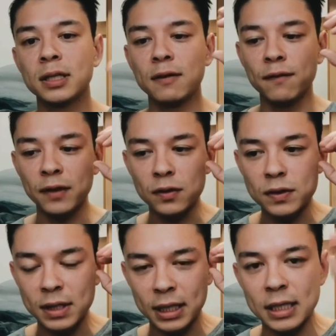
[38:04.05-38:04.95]
He
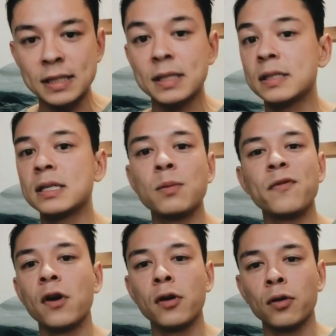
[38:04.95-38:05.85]
feels like he's in some
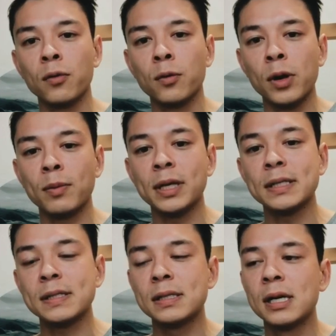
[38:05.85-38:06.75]
far away
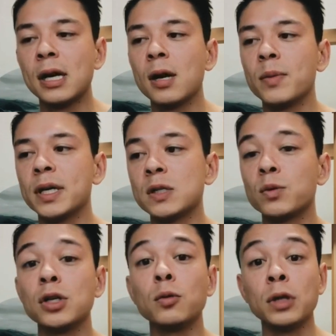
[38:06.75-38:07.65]
place, because
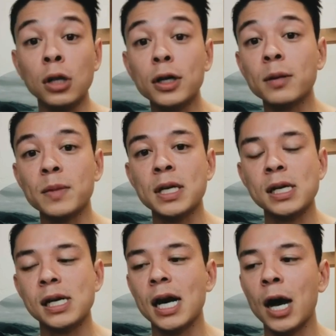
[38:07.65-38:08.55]
when you would look at
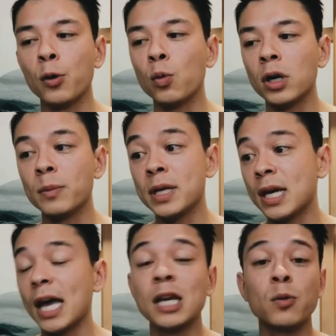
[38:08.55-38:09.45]
me, I would want to
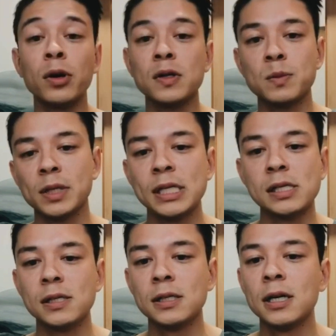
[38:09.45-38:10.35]
be anywhere else but
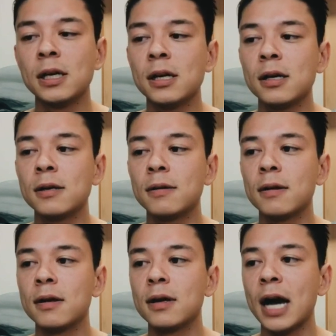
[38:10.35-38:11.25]
here.
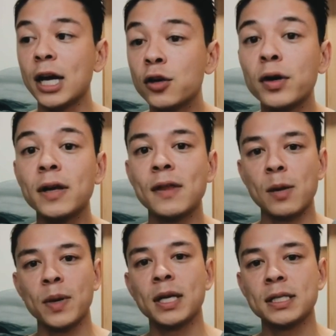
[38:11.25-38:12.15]
I created
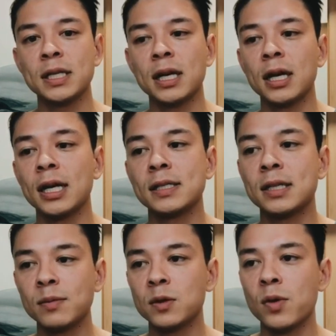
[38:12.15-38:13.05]
that painting and I
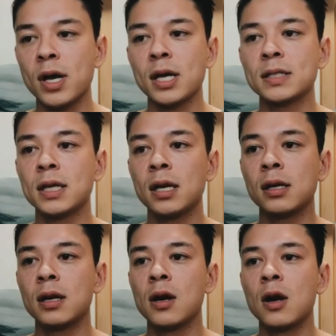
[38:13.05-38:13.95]
stepped away and I
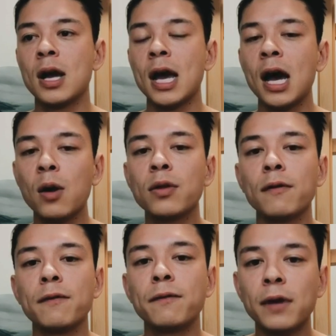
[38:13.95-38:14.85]
said, how
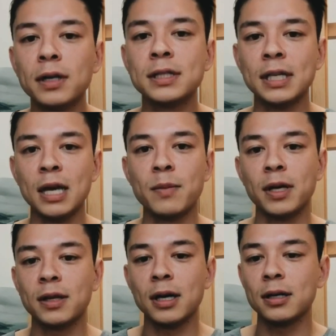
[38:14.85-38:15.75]
the did I
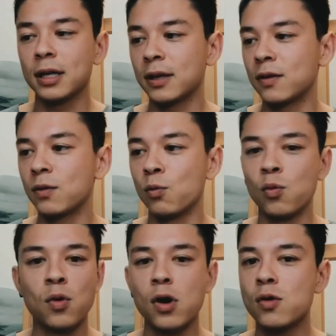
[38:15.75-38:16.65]
make that? Like,
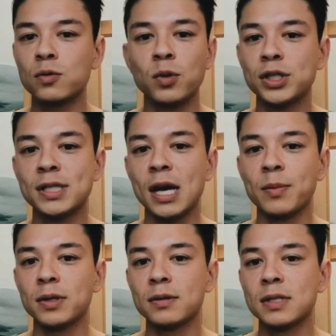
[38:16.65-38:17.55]
what just
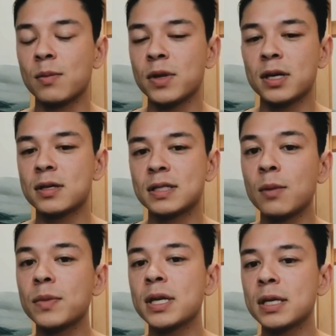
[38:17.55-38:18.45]
happened?
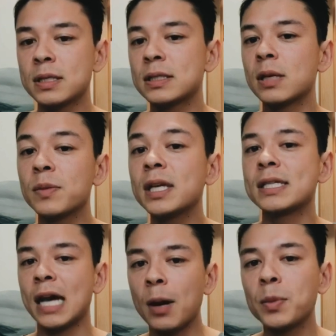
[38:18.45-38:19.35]

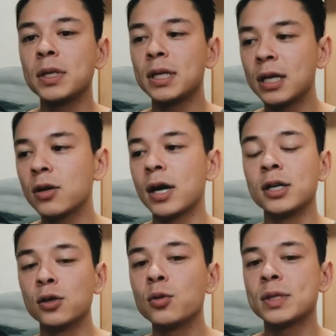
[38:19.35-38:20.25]
Something's happening here. I
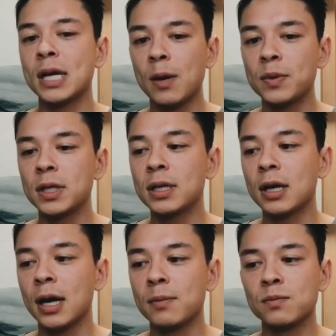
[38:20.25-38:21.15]
don't know what's happening.
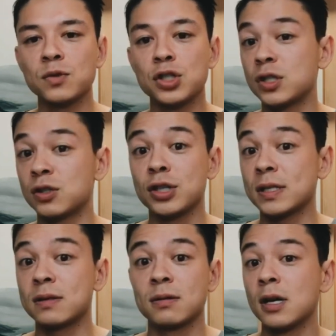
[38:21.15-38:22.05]
I'm
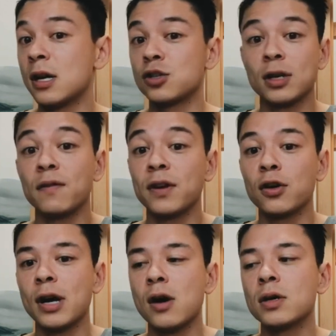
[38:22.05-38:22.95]
just trying to
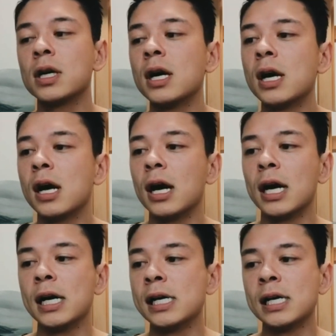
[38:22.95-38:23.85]
figure out.
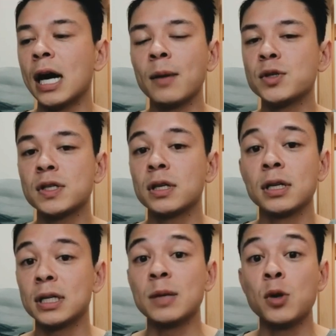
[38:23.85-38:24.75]
I'm just going
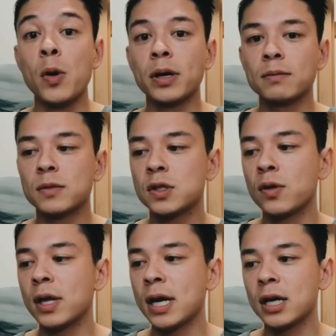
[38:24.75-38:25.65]
to keep going.
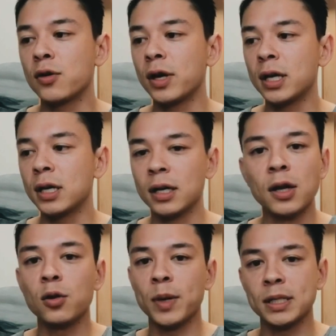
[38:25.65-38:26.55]
So then I created
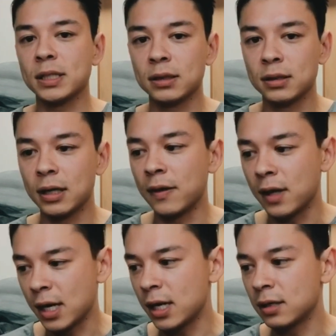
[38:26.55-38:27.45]
another painting, and
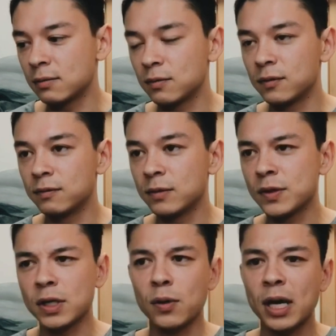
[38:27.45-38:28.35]
then I
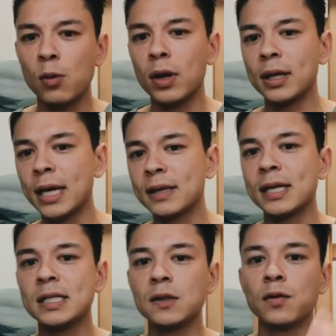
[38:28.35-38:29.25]
was like, okay, well, I like the
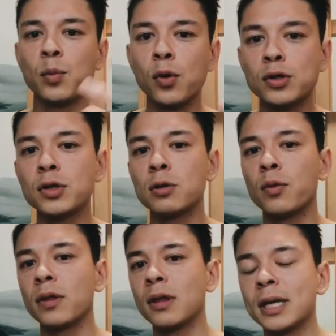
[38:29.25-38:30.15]
idea of a portrait
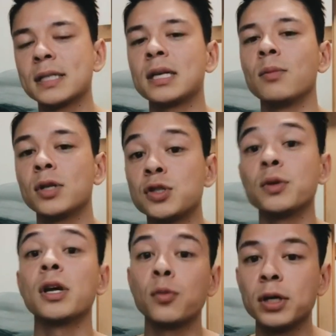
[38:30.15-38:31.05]
with a landscape. Let's
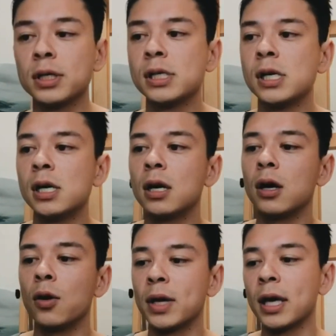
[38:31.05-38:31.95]
do another one.
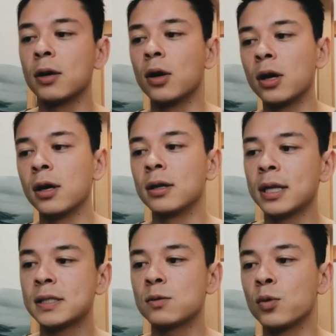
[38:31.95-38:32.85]
Okay.
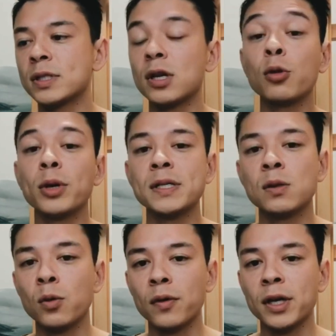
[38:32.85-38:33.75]
What's another place
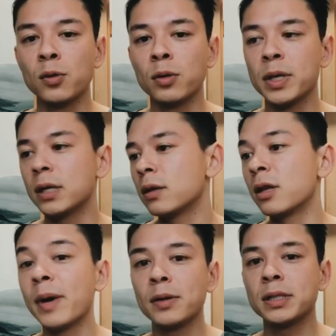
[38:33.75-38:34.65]
in the world that you want to be in?
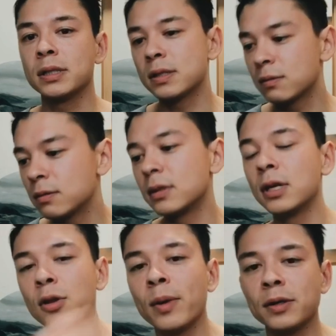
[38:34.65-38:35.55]
The mountains,
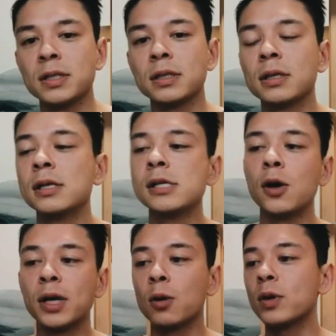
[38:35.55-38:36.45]
another mountain.
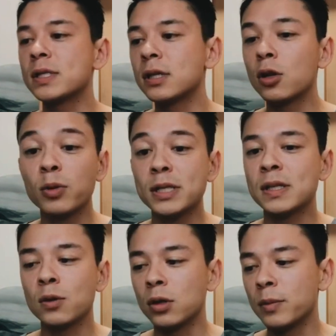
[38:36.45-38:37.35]
Okay, what's another
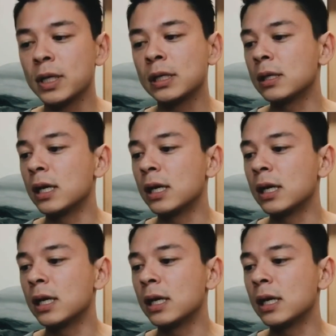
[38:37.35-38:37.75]
place that you want to be in?